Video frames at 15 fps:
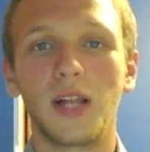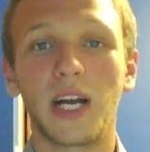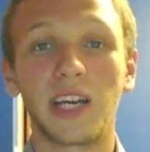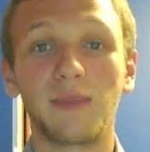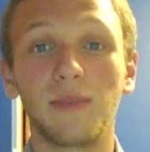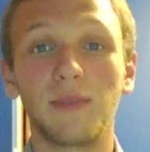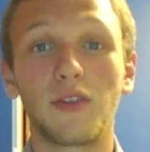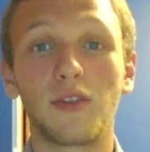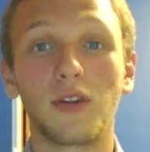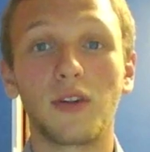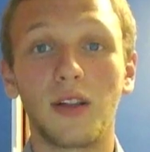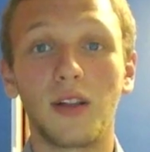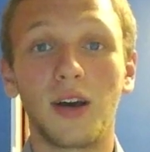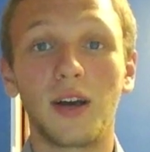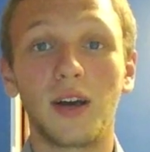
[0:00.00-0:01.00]
like I mentioned a
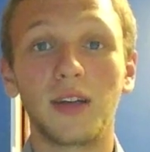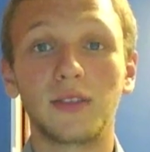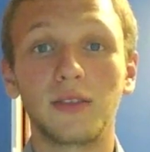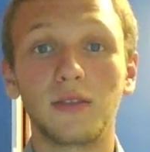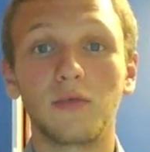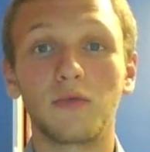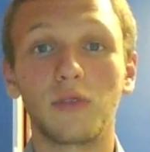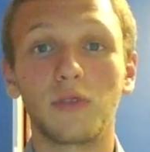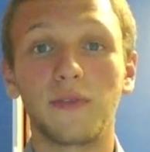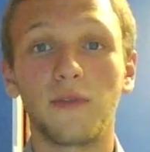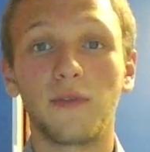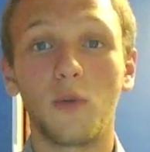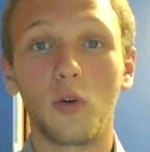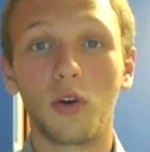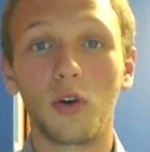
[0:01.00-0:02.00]
lot, to
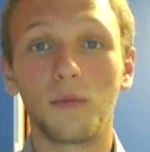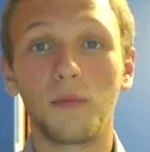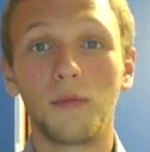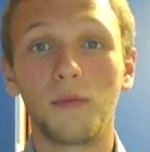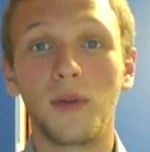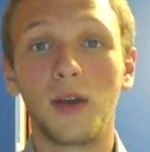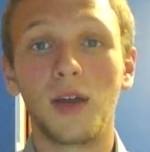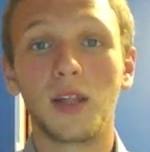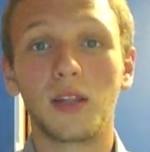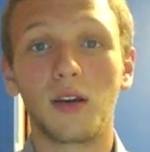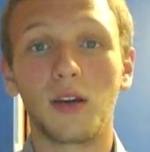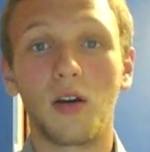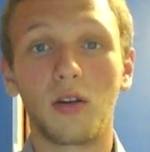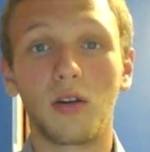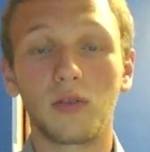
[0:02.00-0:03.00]
reform
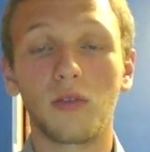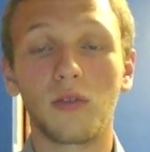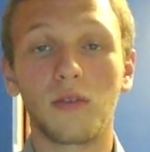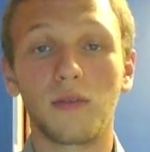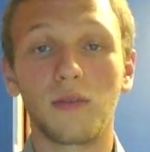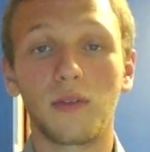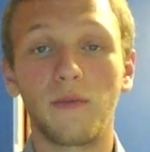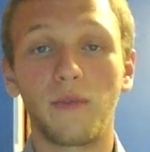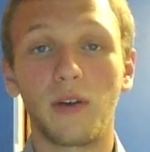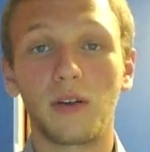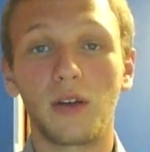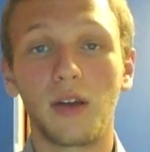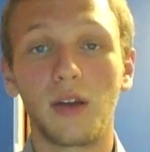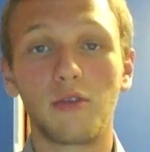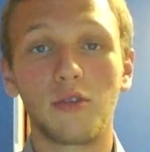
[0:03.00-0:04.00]
the Articles of
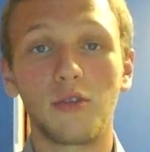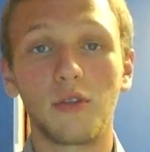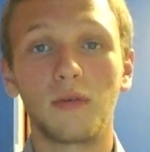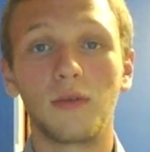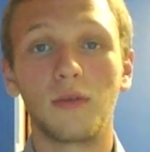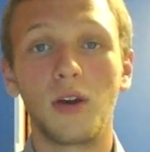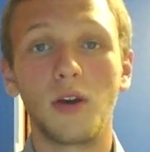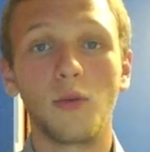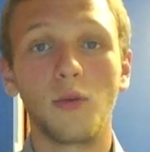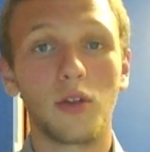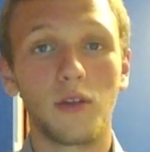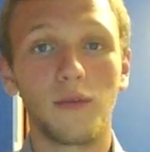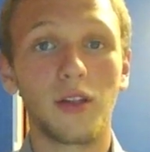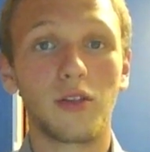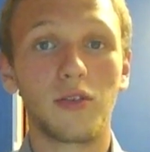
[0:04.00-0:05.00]
Confederation,
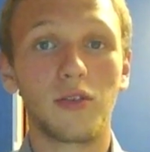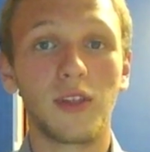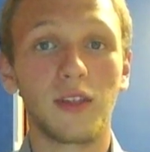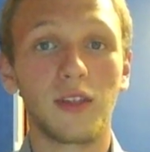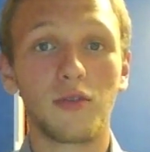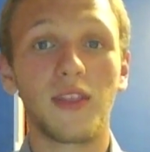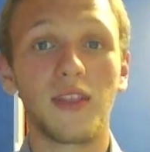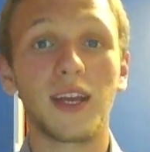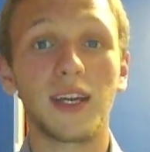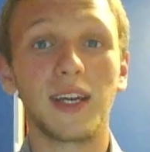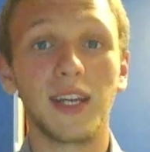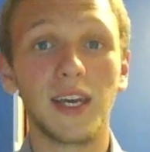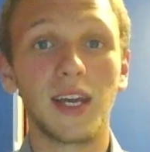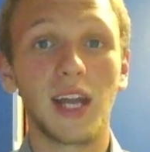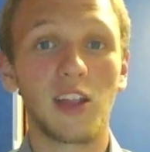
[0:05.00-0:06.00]
which they
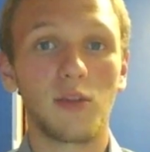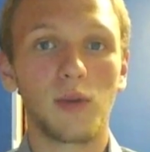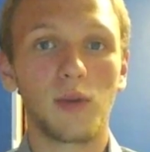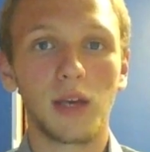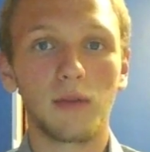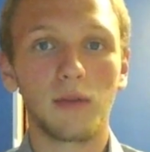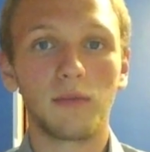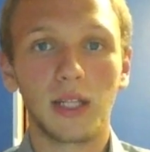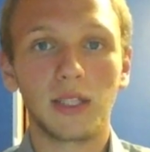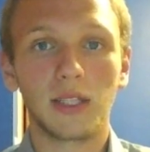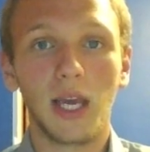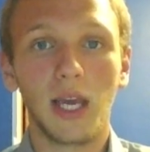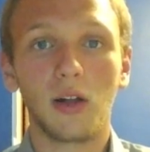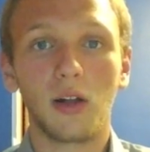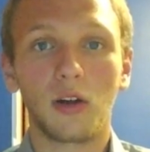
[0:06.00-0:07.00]
did, as we can
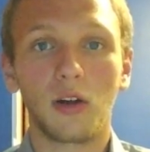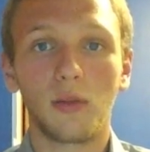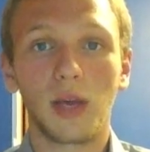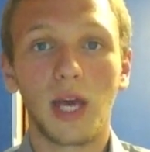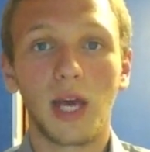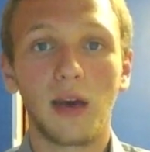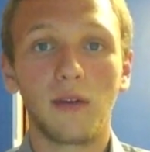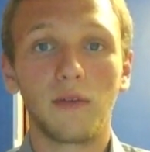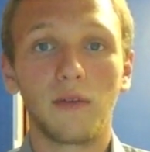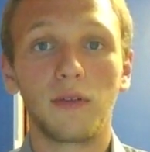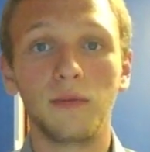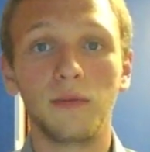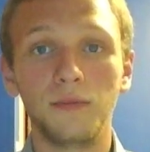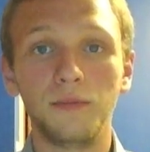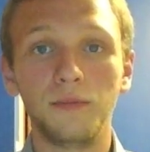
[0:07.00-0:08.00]
tell, because we have
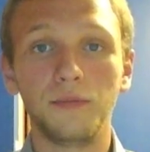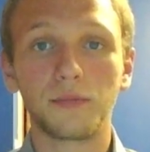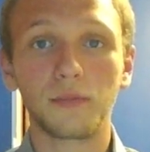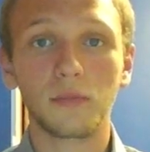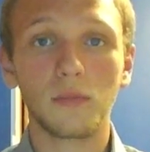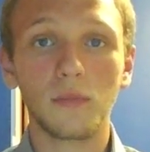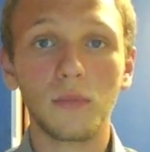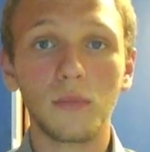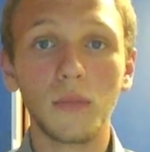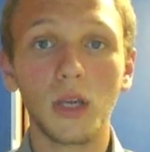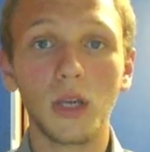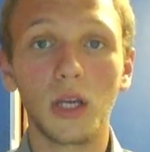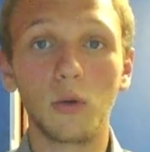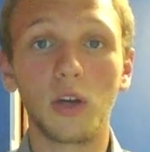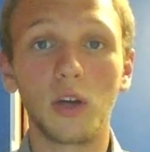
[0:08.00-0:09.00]

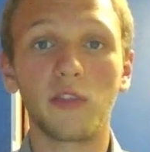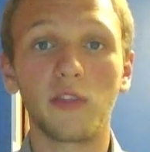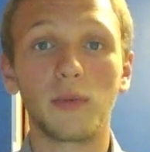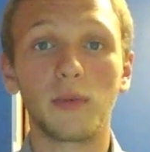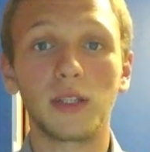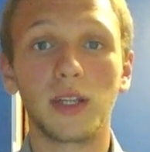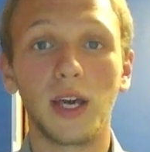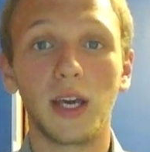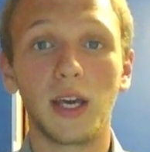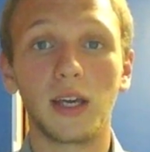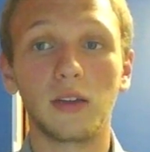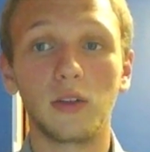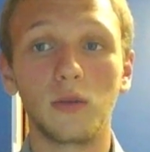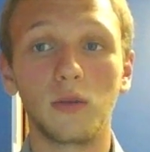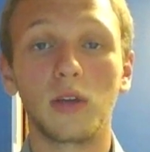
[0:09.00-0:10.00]
a new government today,
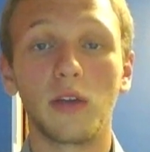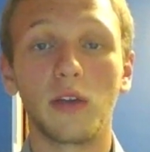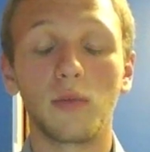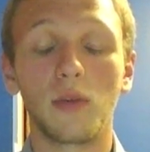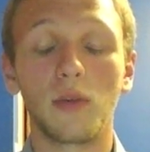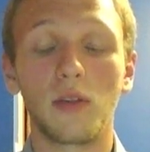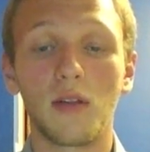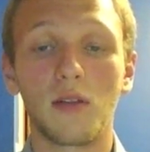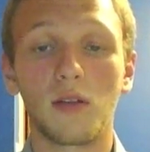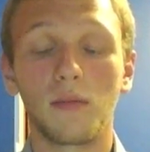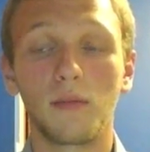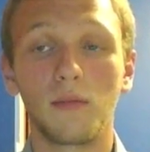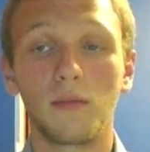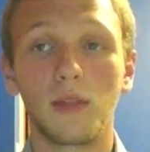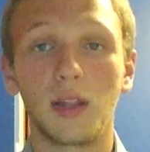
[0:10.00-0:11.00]
a new government
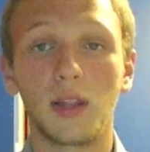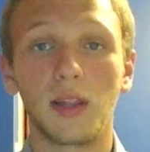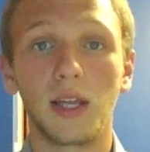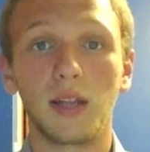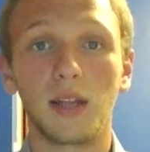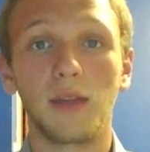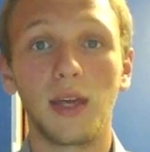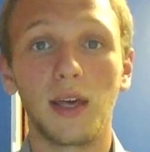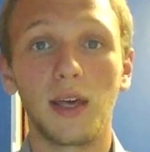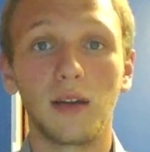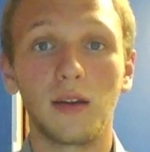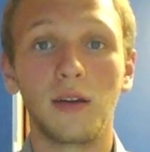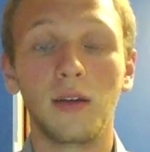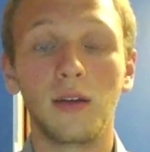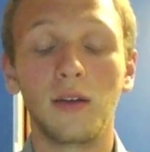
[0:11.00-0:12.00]
system than they did
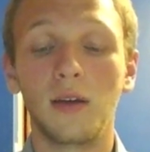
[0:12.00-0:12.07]
then,